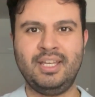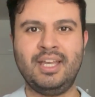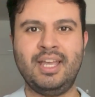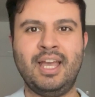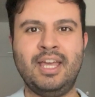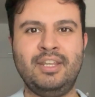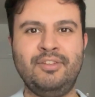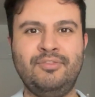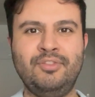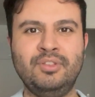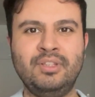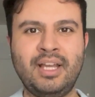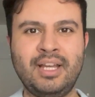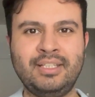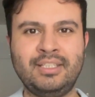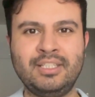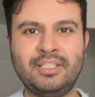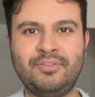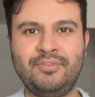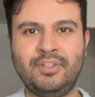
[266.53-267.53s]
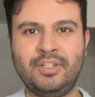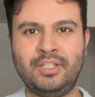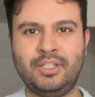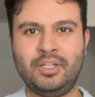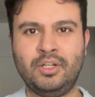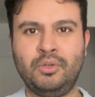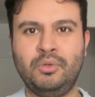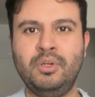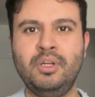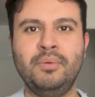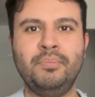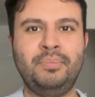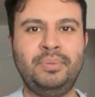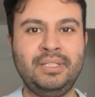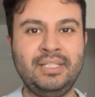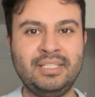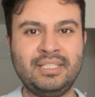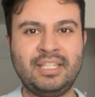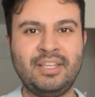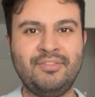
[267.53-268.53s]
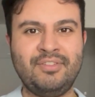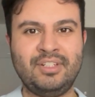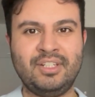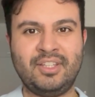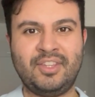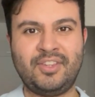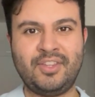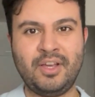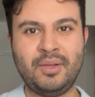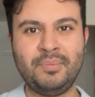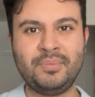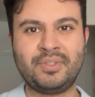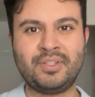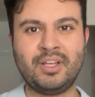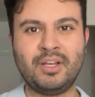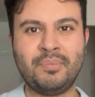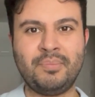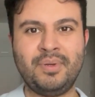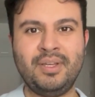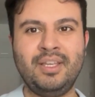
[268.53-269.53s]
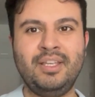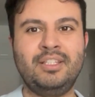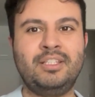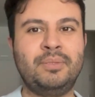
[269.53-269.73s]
And if you like this video, please give it a thumbs up,